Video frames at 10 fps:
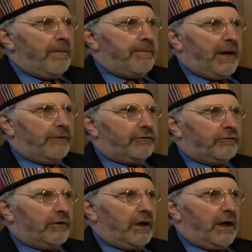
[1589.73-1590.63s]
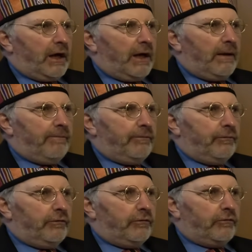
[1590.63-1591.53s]
But
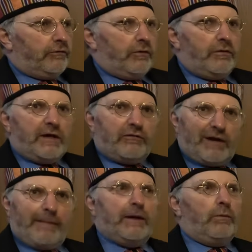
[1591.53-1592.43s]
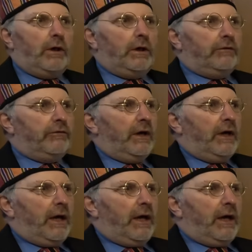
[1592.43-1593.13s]
to the Islamic world,